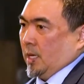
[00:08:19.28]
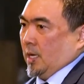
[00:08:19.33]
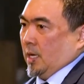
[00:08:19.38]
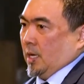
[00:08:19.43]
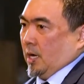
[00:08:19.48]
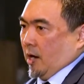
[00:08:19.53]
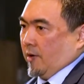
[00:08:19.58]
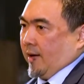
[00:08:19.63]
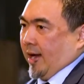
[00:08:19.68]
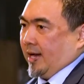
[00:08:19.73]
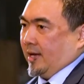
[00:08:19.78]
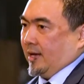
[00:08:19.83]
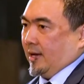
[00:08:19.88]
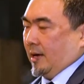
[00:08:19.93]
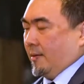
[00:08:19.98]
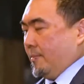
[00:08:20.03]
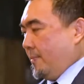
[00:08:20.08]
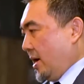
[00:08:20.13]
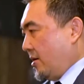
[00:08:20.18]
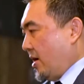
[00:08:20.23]
All right?
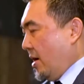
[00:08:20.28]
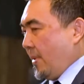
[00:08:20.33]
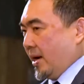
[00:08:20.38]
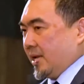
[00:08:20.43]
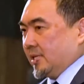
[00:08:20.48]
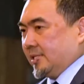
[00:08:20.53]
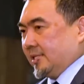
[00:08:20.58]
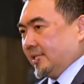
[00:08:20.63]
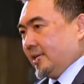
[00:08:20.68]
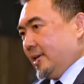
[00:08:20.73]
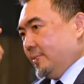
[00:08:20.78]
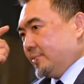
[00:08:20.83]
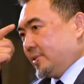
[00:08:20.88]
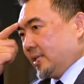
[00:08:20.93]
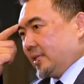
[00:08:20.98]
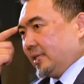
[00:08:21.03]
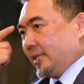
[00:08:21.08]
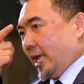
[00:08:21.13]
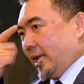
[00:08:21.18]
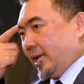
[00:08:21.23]
My grandmother keeps
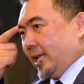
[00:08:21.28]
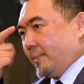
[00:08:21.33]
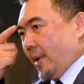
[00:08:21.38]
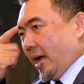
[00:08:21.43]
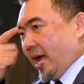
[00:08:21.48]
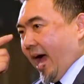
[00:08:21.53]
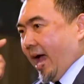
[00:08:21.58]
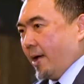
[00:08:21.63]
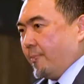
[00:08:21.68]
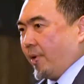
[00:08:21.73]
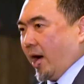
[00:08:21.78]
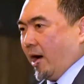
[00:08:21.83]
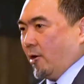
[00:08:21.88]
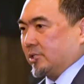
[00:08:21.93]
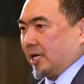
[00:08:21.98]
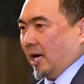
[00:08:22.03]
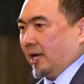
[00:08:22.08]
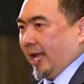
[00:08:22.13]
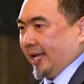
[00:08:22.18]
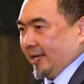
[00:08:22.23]
telling my eyebrows
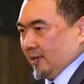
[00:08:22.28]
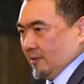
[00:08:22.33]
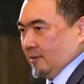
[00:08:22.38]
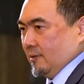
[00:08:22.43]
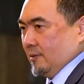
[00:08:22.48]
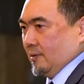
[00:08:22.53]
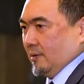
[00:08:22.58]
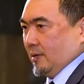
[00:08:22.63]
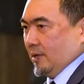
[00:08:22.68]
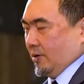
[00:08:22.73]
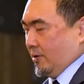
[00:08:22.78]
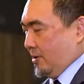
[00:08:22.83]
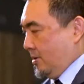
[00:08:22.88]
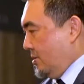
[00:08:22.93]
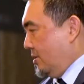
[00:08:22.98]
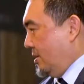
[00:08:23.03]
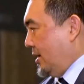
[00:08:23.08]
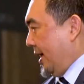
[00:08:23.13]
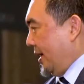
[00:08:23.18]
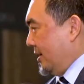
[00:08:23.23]
are like,
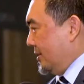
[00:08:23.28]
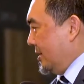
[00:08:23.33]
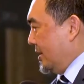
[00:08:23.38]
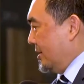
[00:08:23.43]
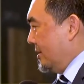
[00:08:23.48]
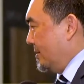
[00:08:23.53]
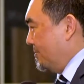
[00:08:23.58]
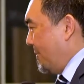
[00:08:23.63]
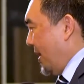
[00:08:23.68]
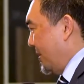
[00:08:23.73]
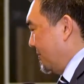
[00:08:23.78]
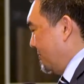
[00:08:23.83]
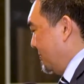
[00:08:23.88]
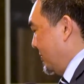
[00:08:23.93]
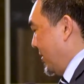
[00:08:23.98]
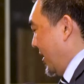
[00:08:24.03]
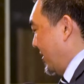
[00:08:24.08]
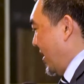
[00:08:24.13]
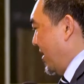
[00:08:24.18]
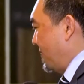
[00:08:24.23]
my
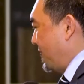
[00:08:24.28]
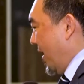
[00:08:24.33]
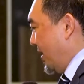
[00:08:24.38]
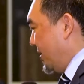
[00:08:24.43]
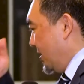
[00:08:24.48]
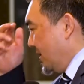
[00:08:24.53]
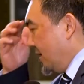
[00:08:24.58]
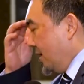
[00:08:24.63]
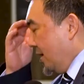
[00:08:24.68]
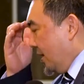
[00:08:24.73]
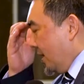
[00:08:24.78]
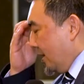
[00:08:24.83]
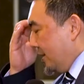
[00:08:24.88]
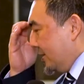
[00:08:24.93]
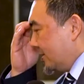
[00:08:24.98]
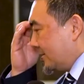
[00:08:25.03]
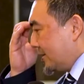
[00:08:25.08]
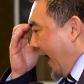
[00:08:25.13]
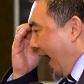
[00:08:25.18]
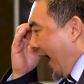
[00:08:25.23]
great-grandfather,
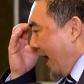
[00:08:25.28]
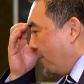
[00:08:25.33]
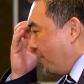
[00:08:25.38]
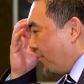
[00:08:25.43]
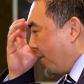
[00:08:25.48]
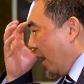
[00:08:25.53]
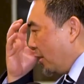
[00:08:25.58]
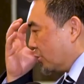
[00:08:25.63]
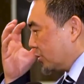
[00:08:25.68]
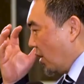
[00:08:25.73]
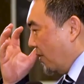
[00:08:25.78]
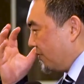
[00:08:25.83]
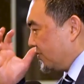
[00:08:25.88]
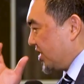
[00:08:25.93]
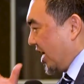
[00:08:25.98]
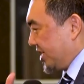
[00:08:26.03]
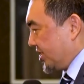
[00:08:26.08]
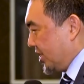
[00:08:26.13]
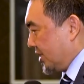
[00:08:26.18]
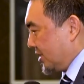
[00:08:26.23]
these eyebrows of
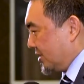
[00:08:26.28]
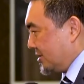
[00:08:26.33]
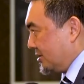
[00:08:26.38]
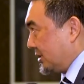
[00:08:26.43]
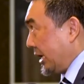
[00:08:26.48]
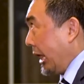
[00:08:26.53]
judges.